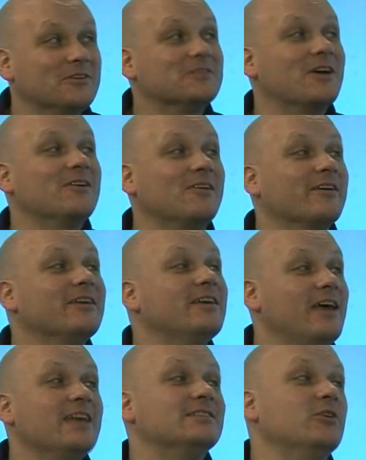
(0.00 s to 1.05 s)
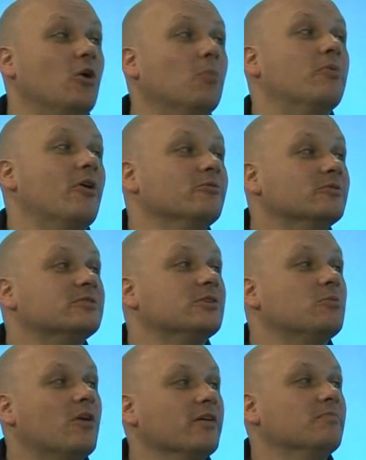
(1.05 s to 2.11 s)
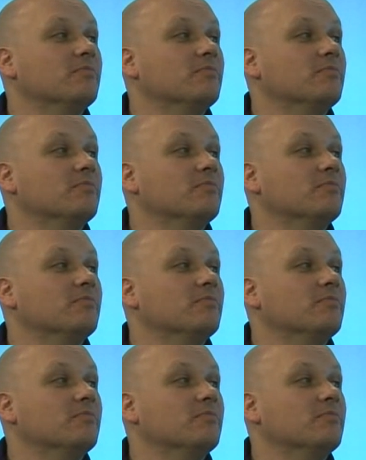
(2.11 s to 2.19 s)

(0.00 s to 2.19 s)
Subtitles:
It's kind of like, it's a not broke, so why?